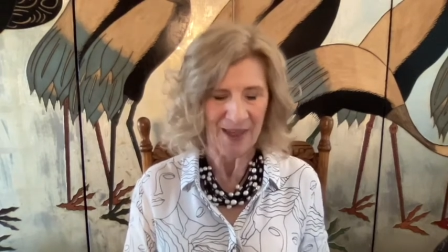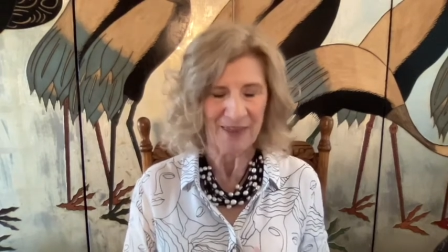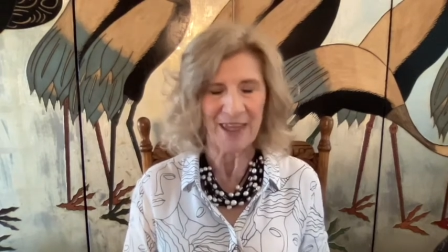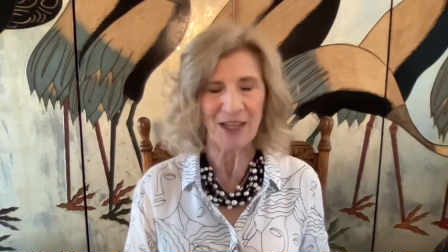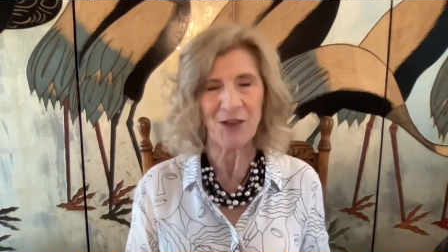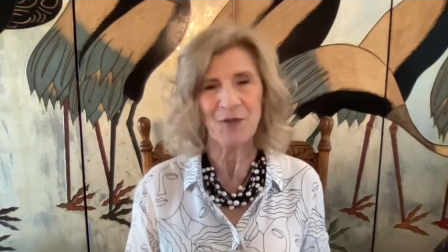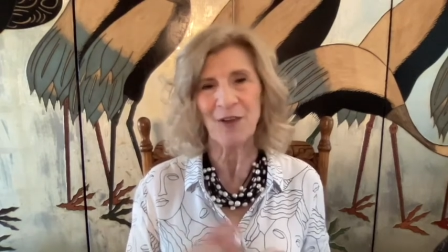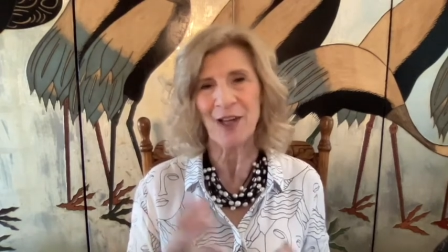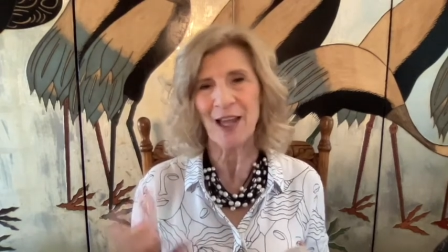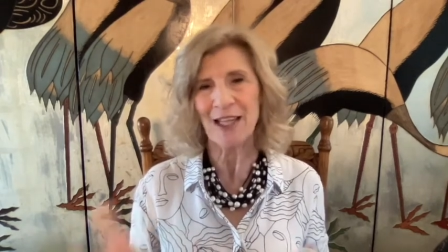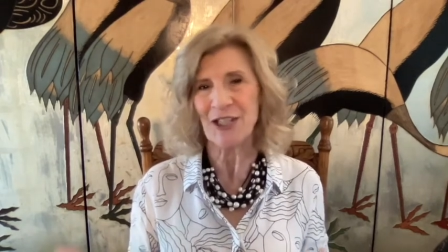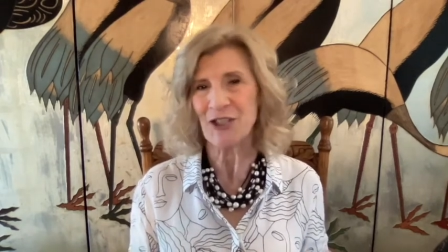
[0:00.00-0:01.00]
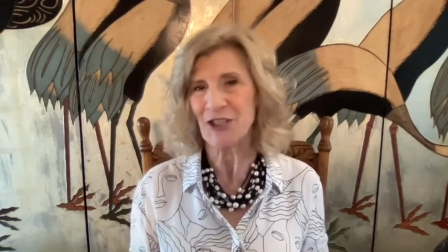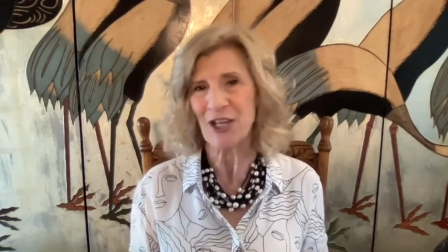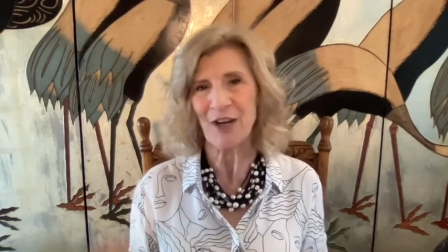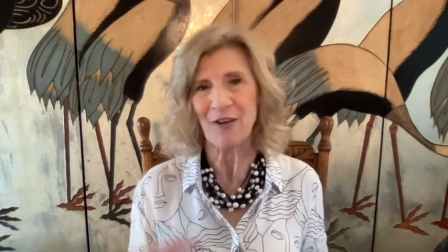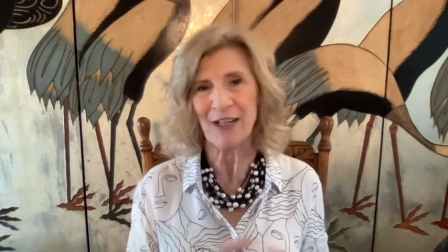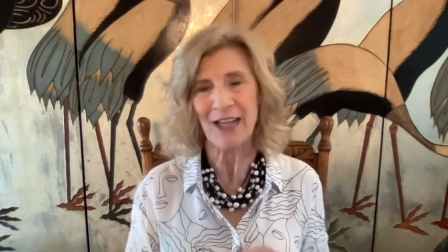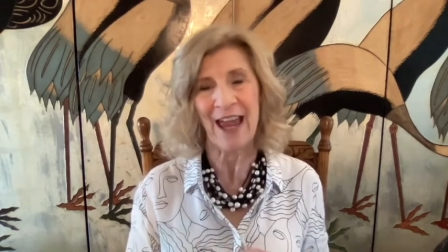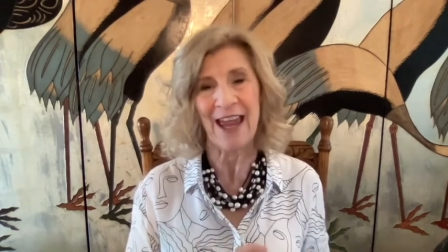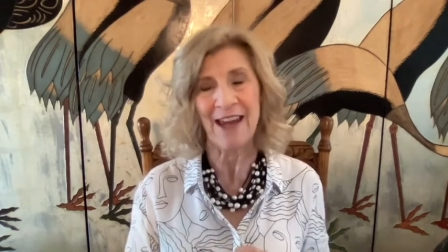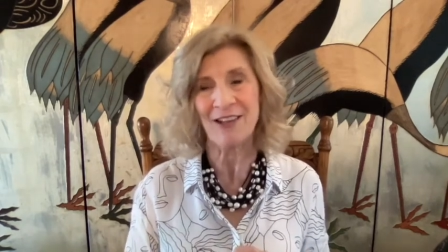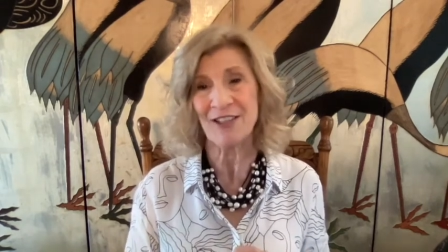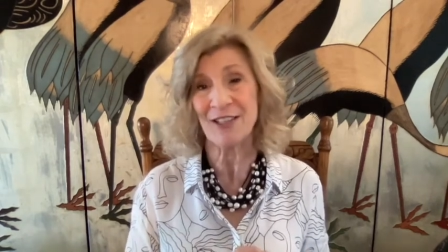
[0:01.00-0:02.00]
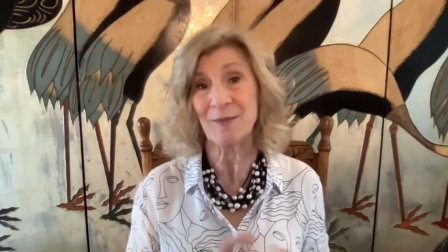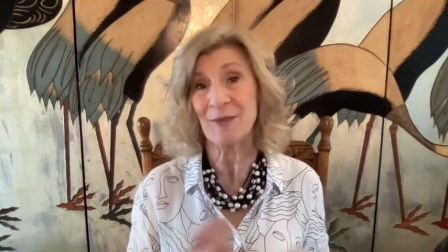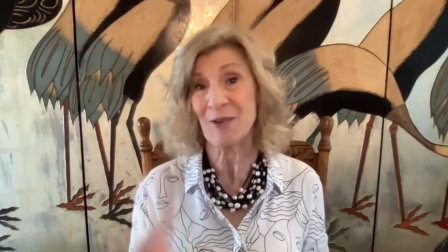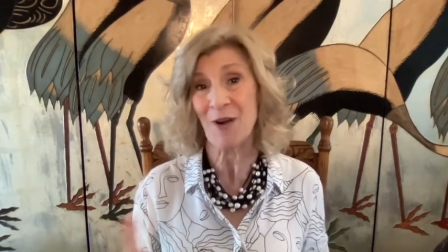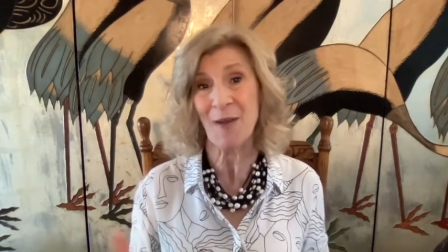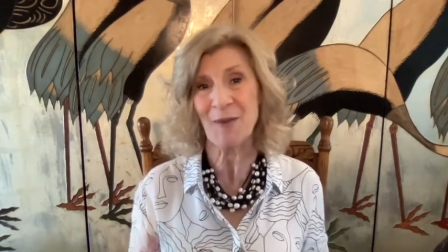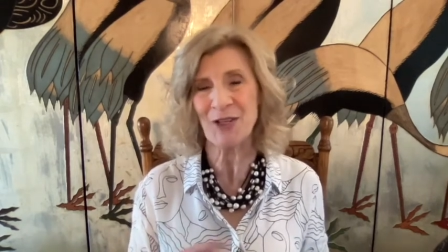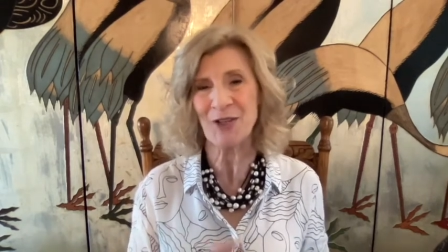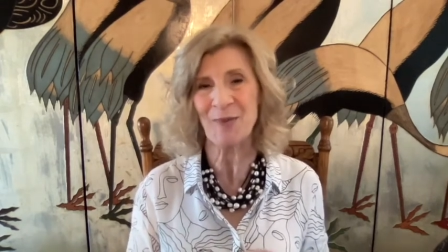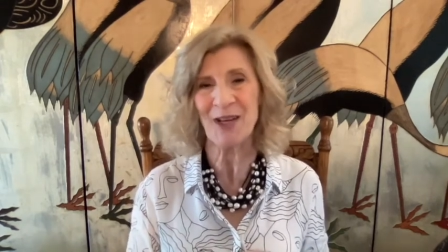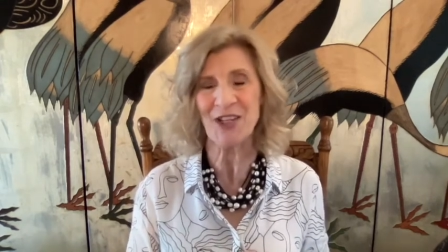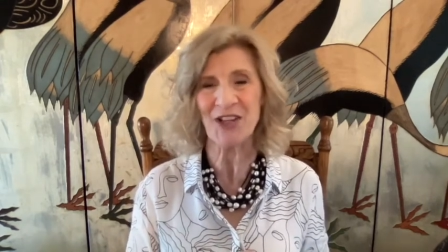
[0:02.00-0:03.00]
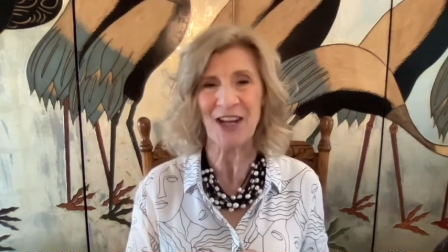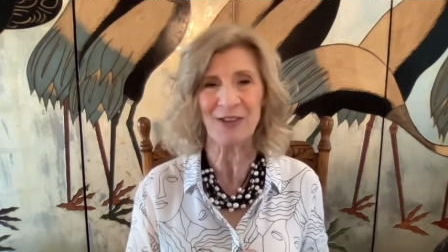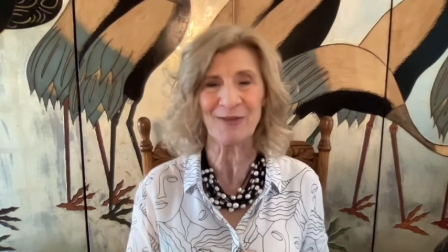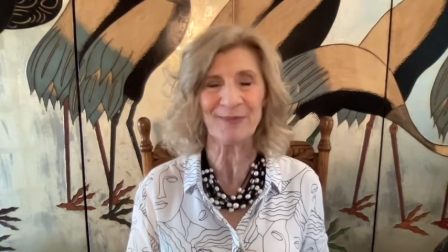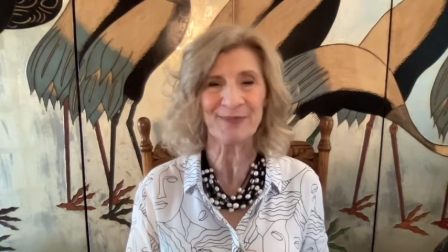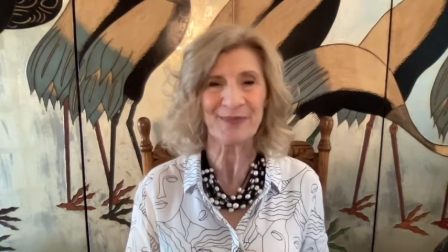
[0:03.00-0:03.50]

Thank you for liking, sharing and subscribing to my channel.